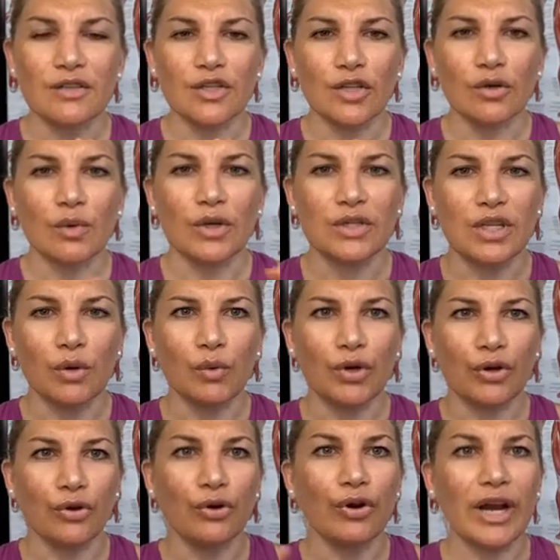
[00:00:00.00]
do this too, where it's like where
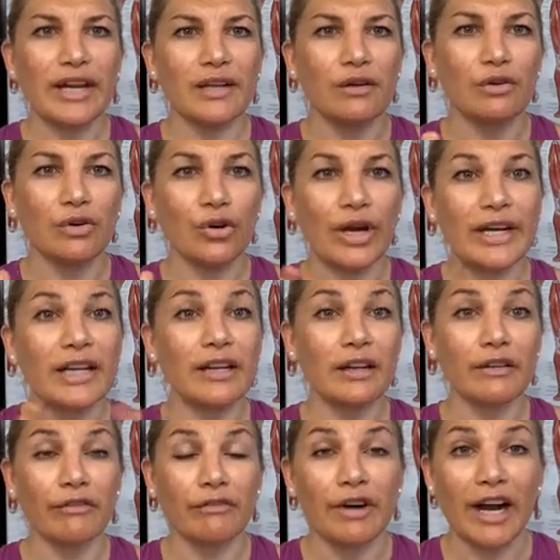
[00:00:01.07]
you're creating
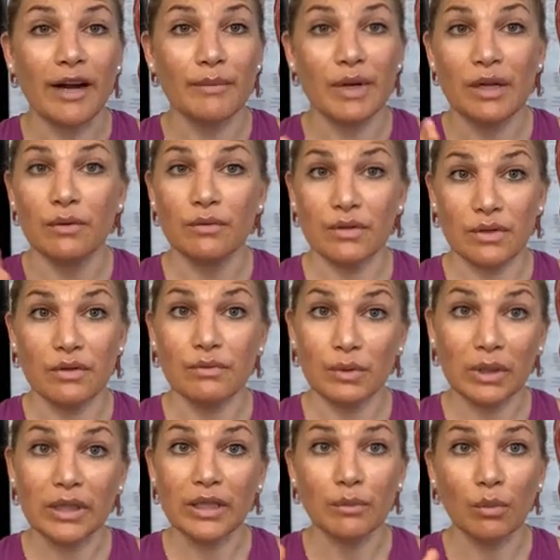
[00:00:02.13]
an environment, which is
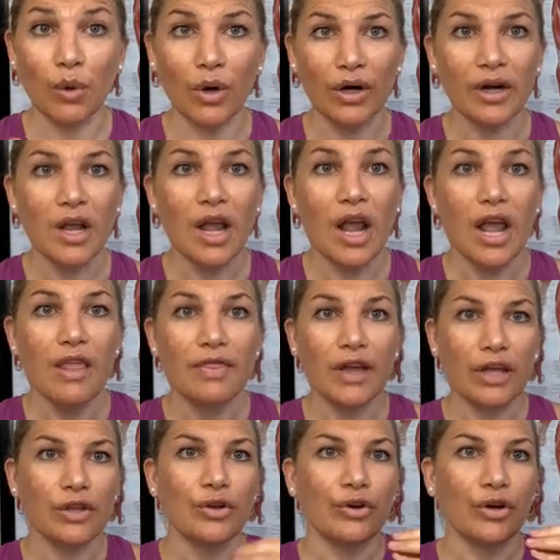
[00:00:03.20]
really important,
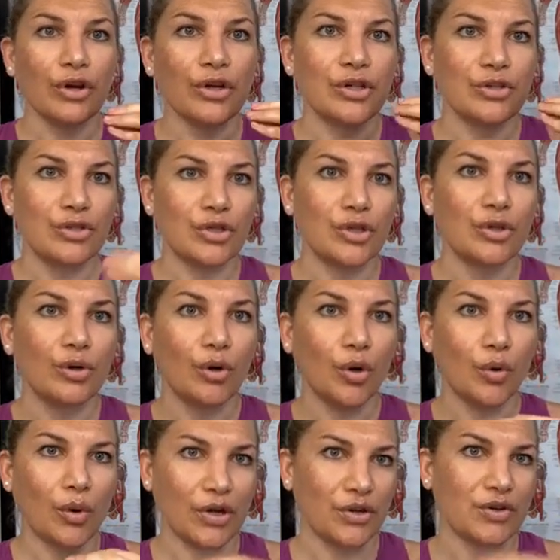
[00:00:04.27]
that you're going to
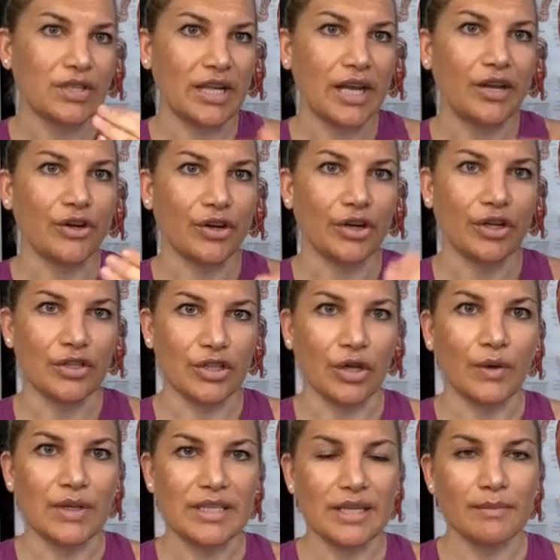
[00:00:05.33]
do what you're saying you're going to
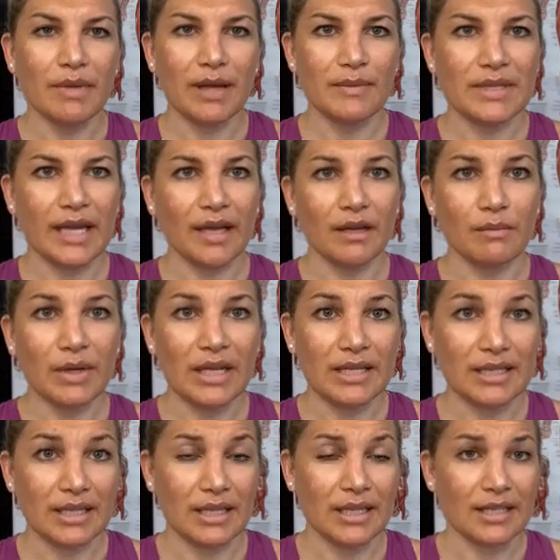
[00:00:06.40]
do. And sometimes that can be
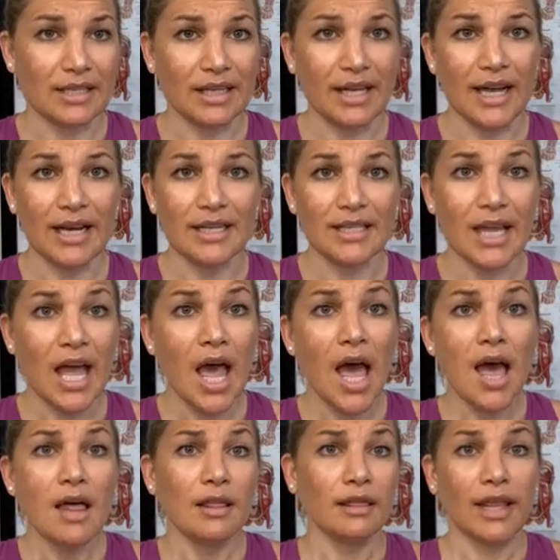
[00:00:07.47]
as easy as
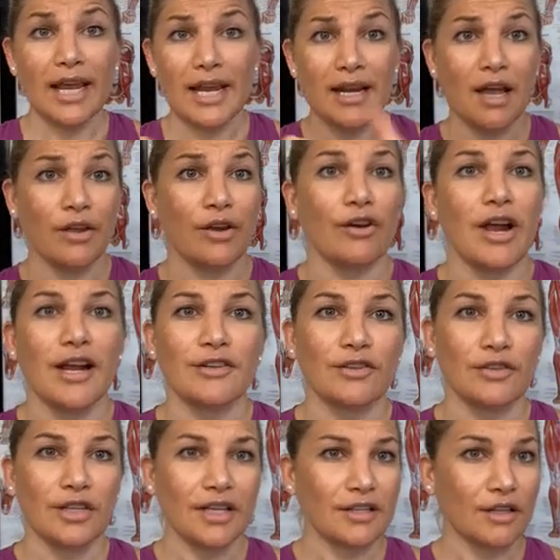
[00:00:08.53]
laying out your
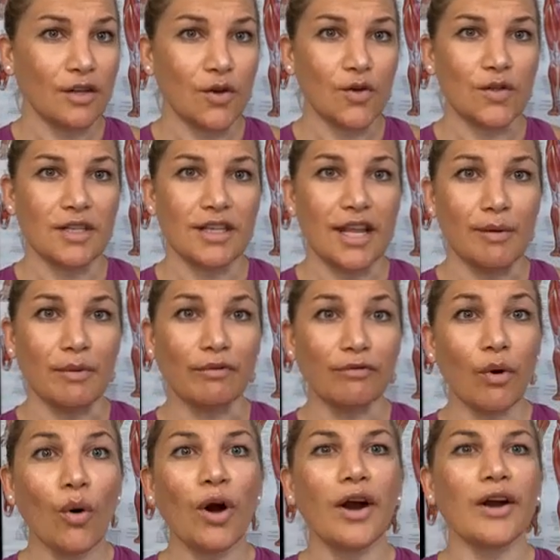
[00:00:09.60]
exercise clothes the day
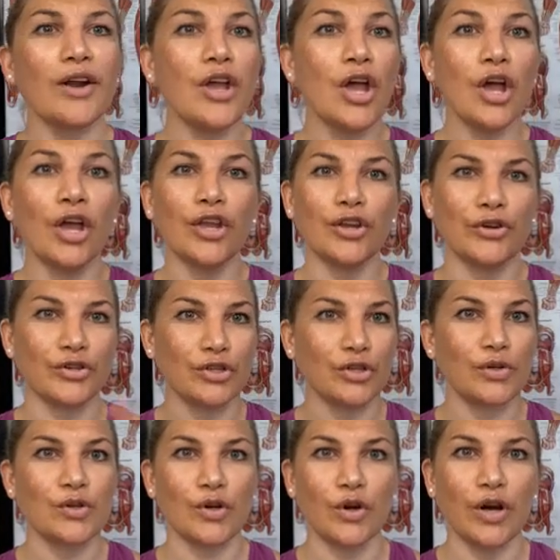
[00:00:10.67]
before. Your
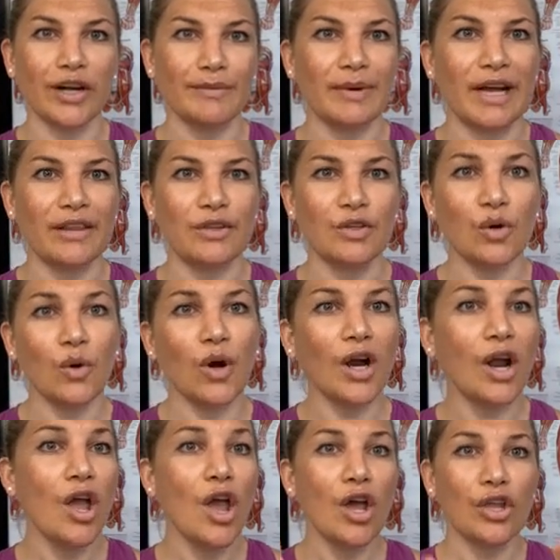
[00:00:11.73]
shoes are already by the
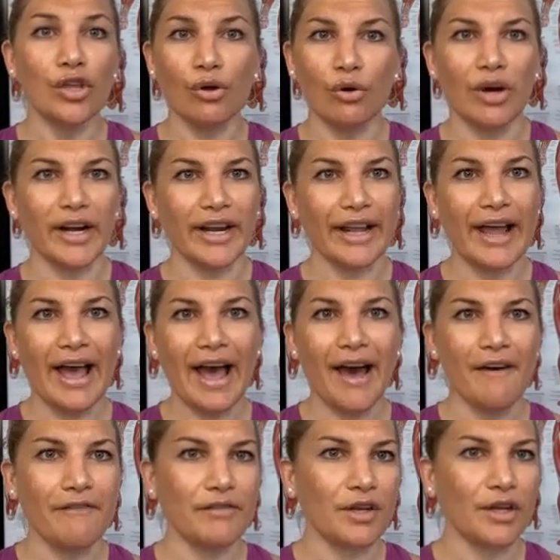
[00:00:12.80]
door. You already
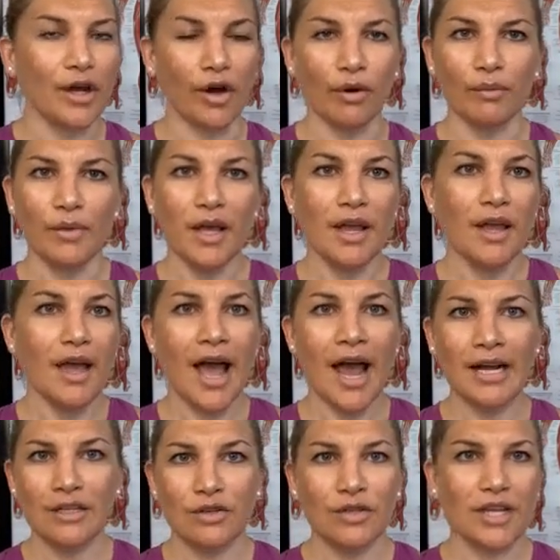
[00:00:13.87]
have, you know,
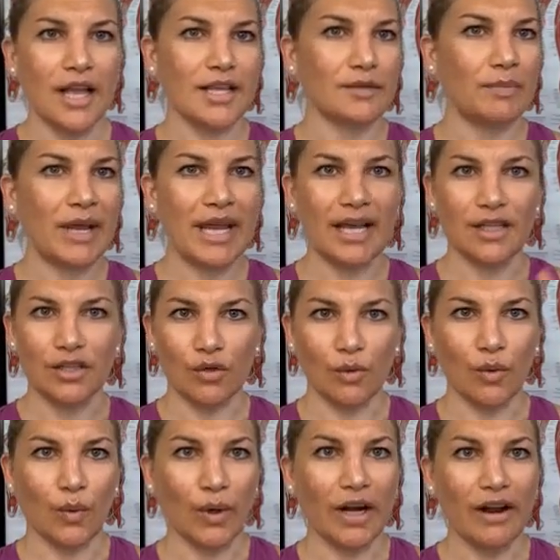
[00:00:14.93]
exercise bands or
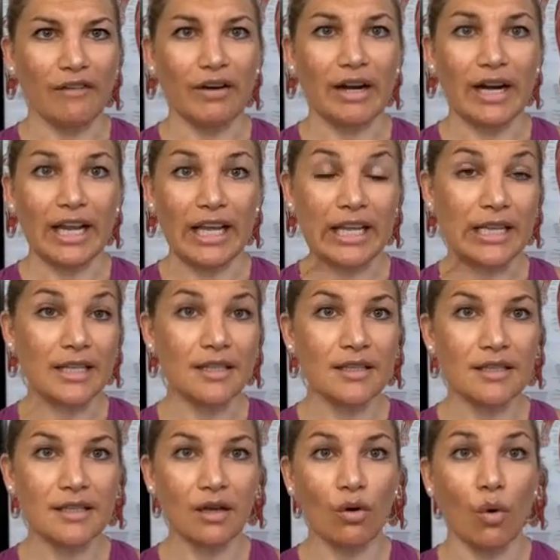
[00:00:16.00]
whatever it
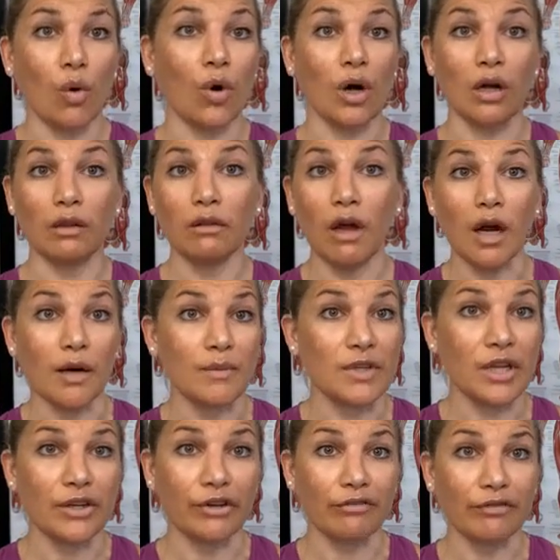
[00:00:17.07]
is, or
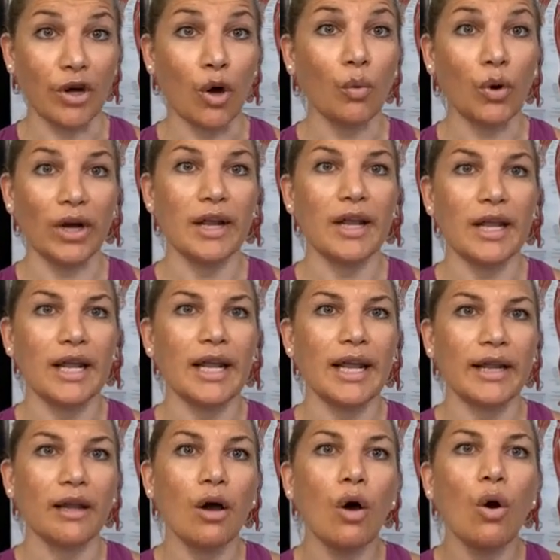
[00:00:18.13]
alarms on your phone where
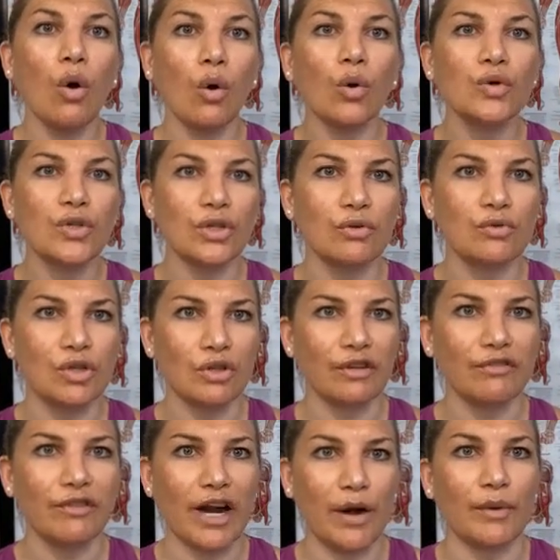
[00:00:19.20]
it holds you to
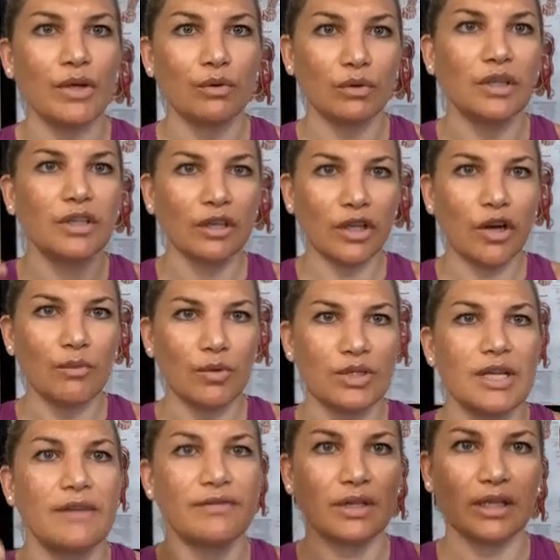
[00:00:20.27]
the fire, where you literally
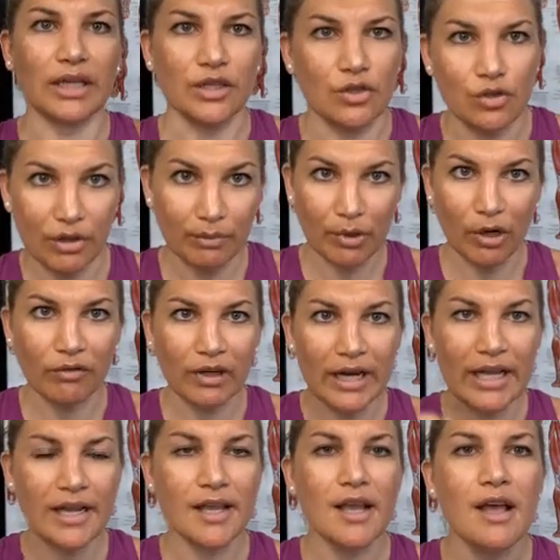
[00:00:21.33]
almost have to like trip over
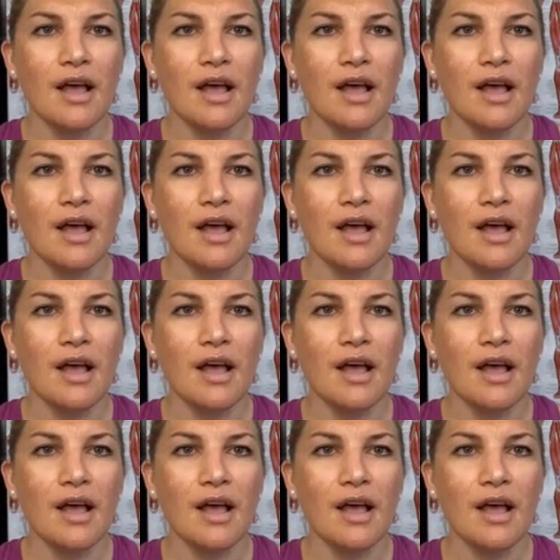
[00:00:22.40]
it.